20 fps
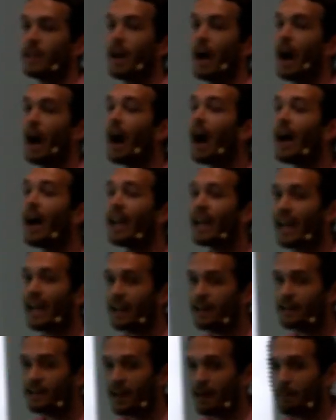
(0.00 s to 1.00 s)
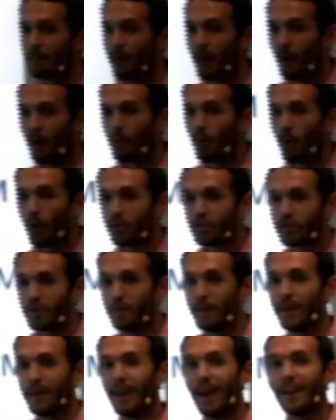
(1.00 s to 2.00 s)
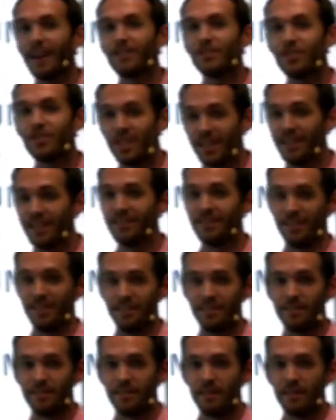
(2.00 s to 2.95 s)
I end up worshipping Jesus,